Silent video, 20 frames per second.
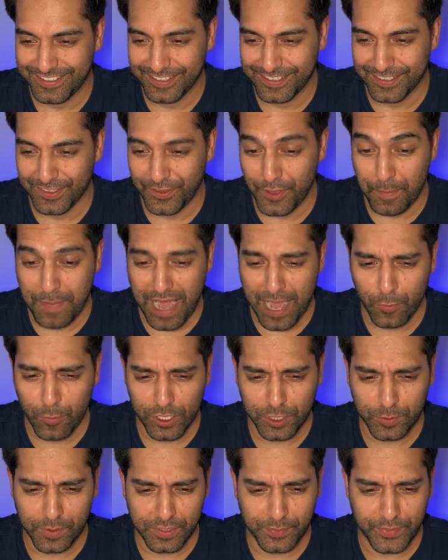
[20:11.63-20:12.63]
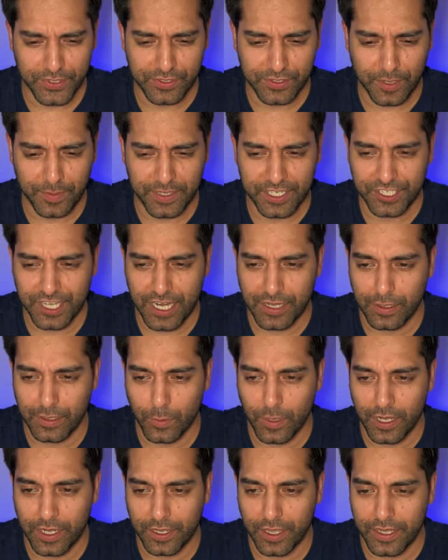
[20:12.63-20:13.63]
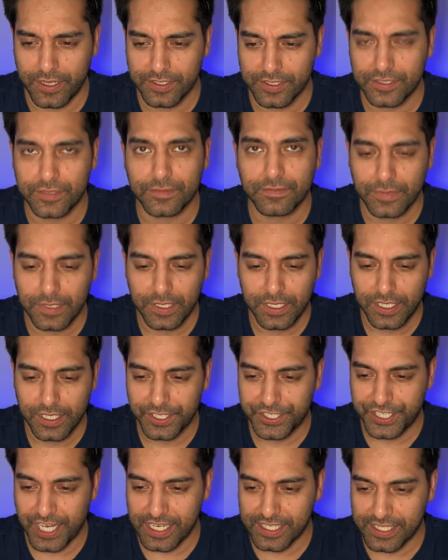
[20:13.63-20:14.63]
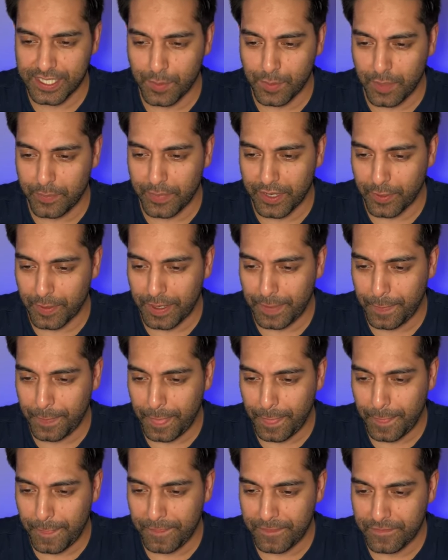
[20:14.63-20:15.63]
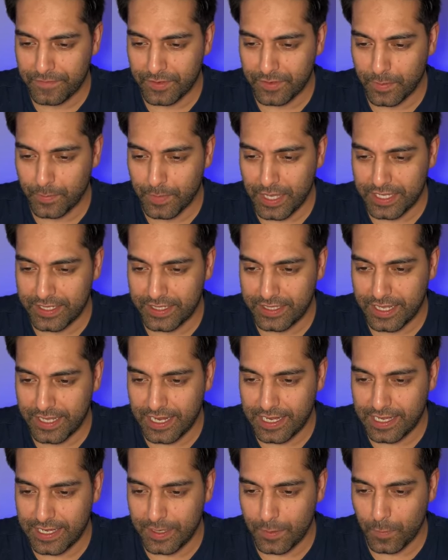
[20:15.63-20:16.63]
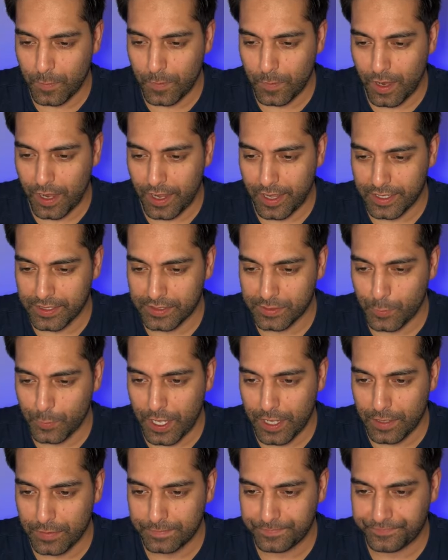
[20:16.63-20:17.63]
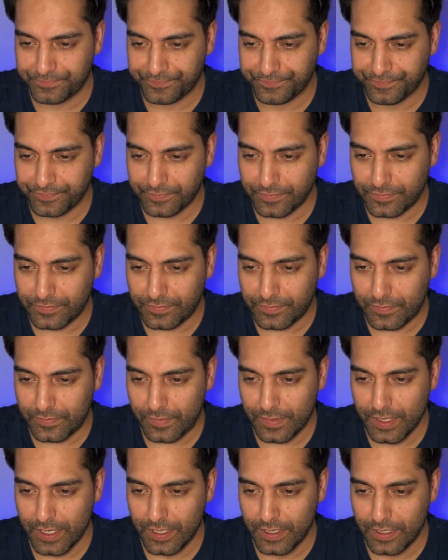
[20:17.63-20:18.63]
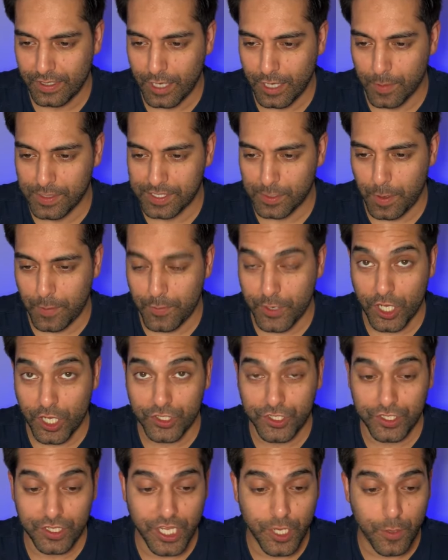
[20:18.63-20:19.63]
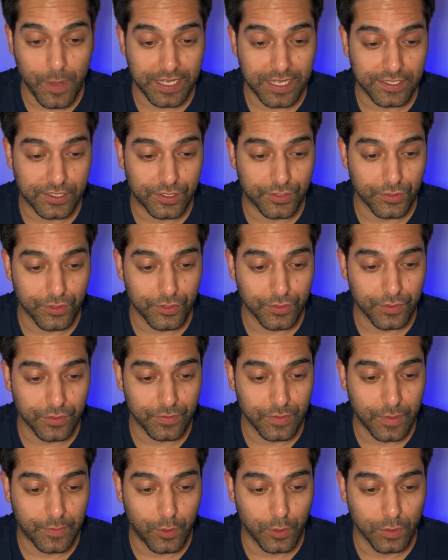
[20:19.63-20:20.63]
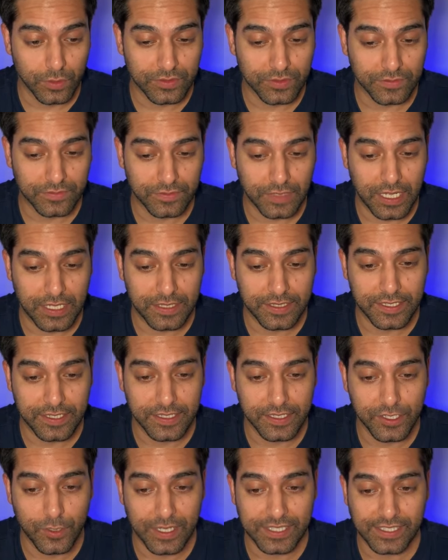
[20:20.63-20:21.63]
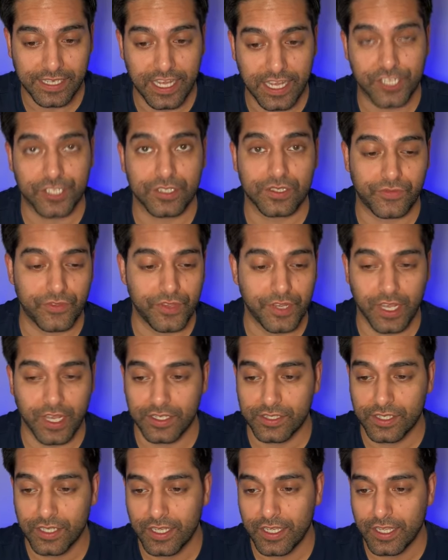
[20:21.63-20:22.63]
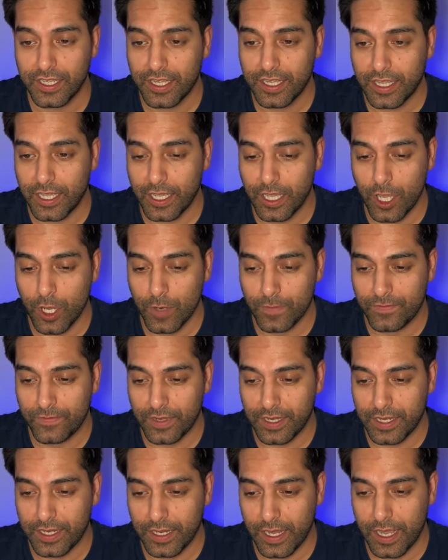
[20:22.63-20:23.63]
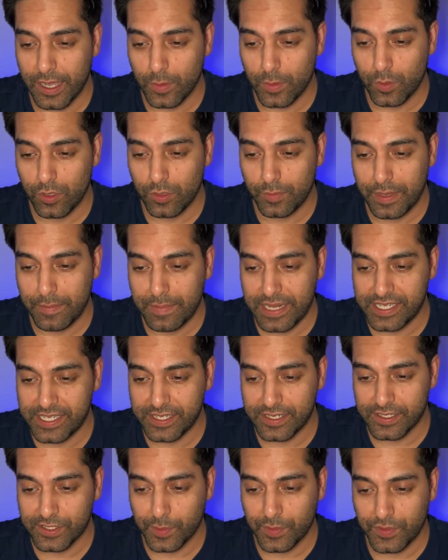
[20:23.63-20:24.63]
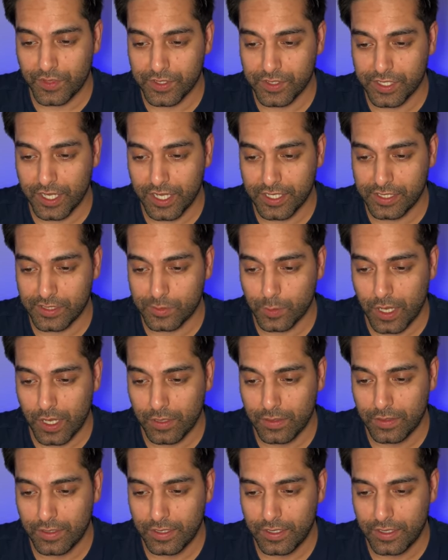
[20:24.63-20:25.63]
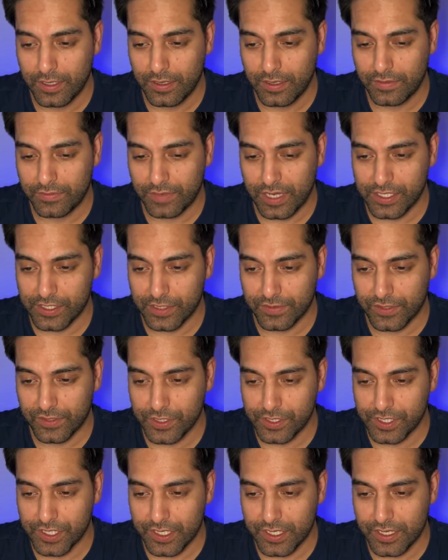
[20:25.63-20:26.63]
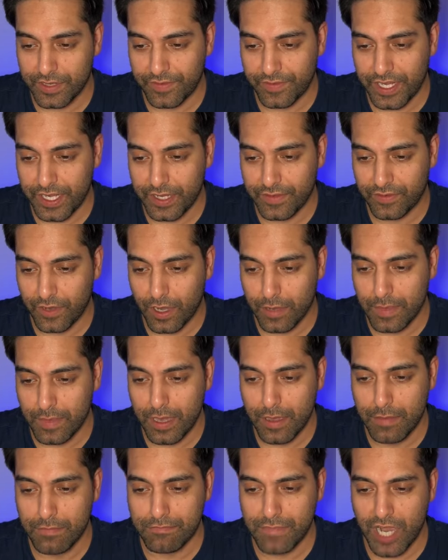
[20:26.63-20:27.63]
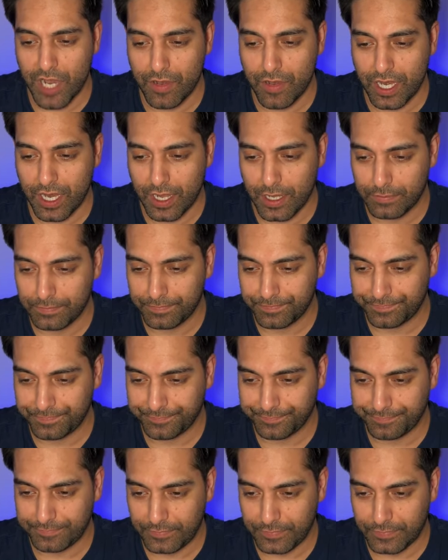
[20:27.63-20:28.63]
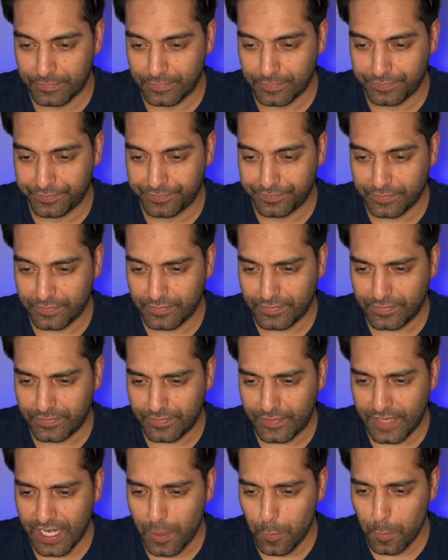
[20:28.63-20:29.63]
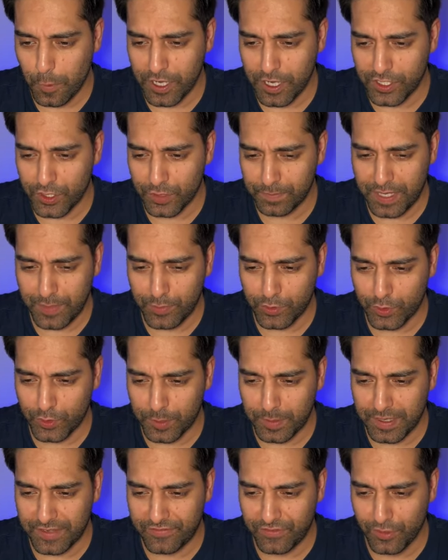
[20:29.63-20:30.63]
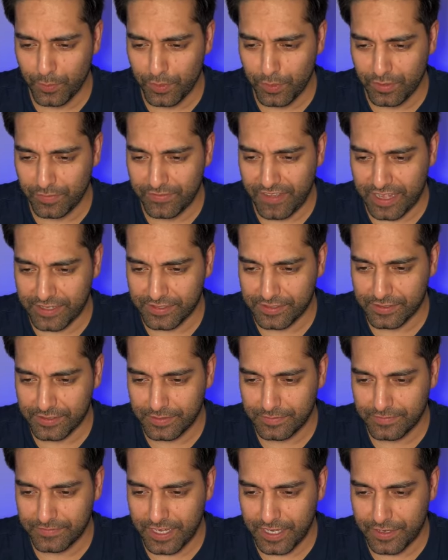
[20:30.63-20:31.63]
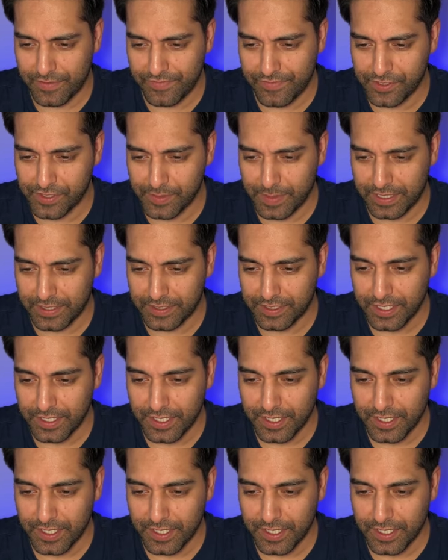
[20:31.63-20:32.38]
Although Matt Walsh was supposed to come on the channel a while ago. I need to chase them up, by the way, from a Daily Wire as well. Obviously, when we go to the US to report the US elections for you guys, hopefully we'll be meeting some of those guys as well. Friends of 2CTV from America. Why are people talking about football fans? I'm very confused about this.